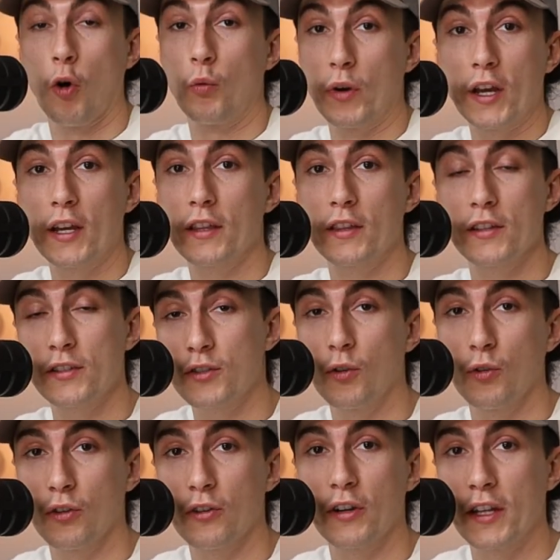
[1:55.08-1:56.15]
owning the
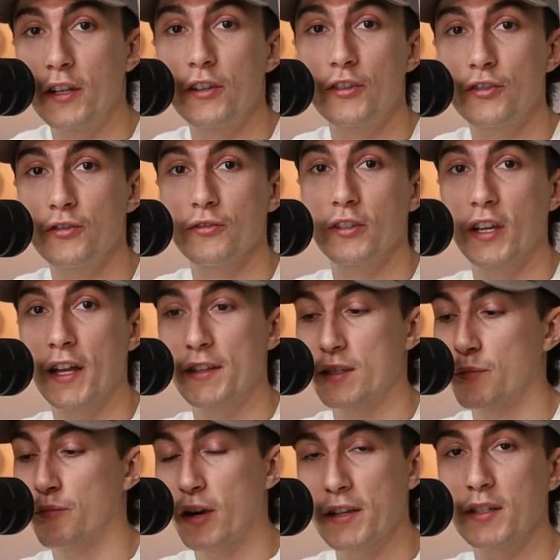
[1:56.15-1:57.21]
solar industry and
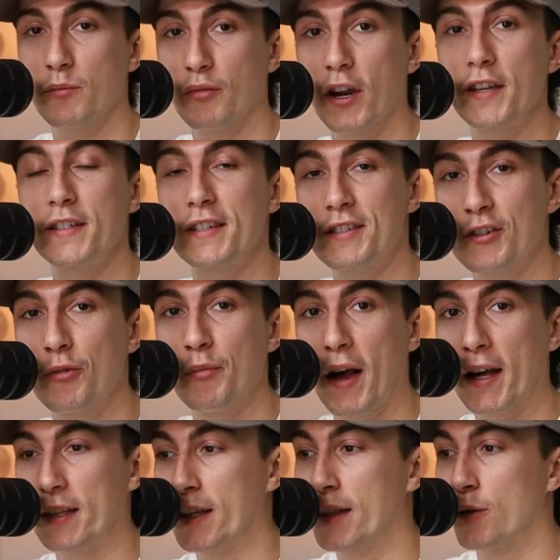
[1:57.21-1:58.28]
suppressing prices so
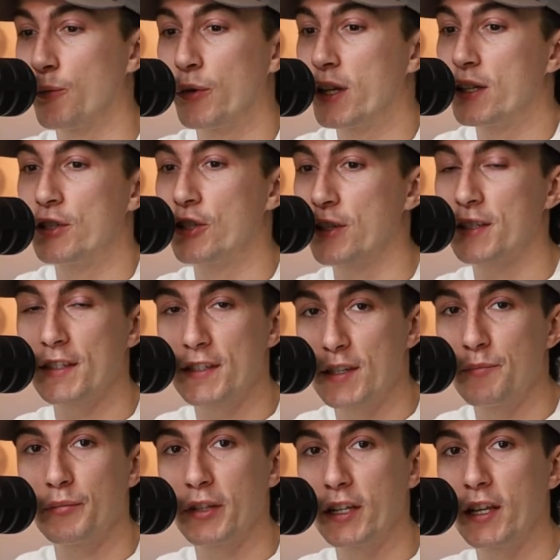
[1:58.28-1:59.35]
badly that we just
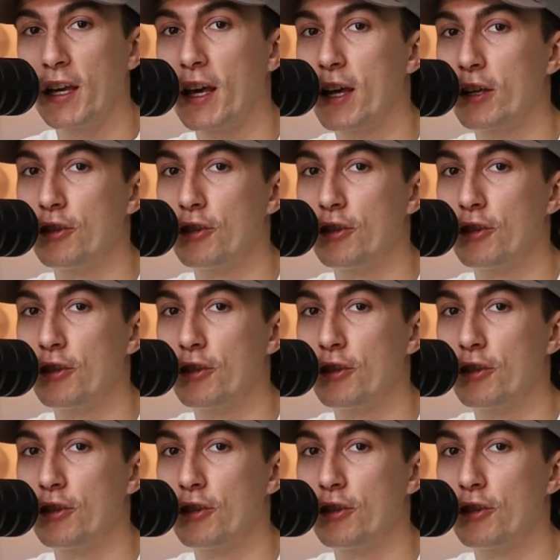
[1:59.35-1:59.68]
simply